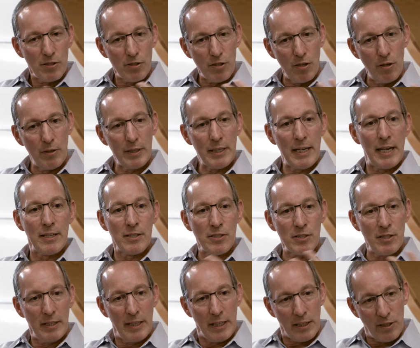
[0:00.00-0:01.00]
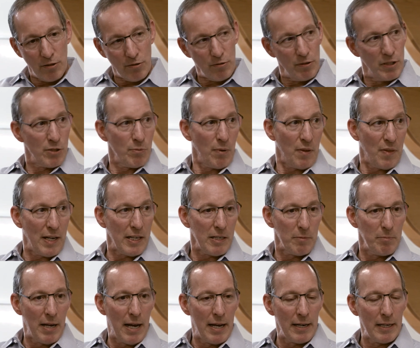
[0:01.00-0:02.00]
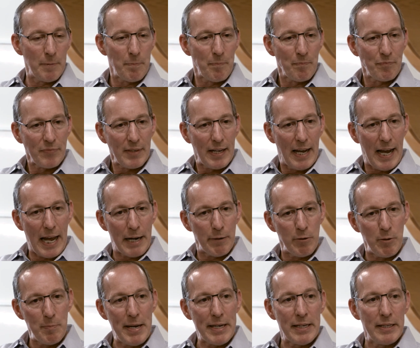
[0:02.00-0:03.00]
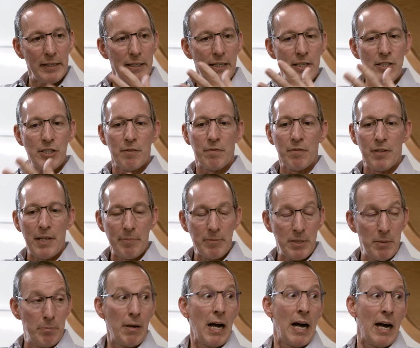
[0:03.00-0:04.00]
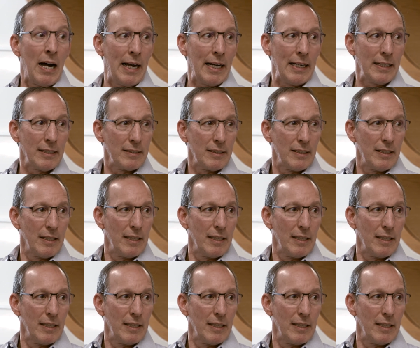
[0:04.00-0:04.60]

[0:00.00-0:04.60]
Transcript: So again, as an industry, as we think about it, how do we make it easy for them to buy?